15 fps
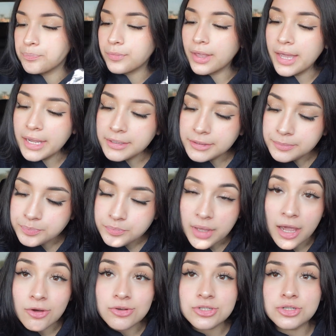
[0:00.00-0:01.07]
And
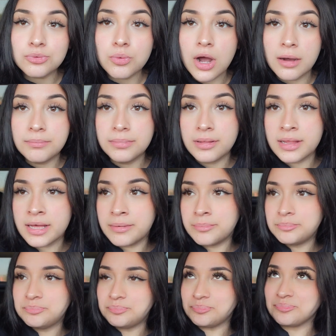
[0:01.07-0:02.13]
I also robbed them
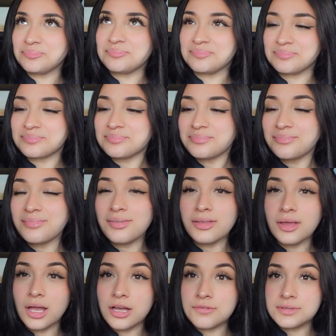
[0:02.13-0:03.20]

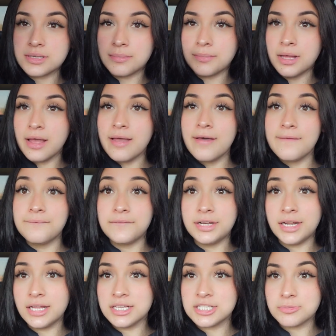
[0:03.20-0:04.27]
of some
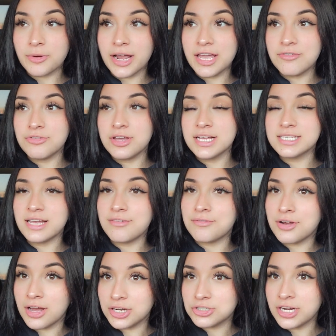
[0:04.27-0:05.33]
vanilla Sprite. If you guys have
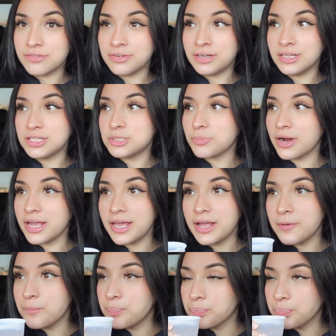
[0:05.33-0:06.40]
not tried vanilla Sprite yet,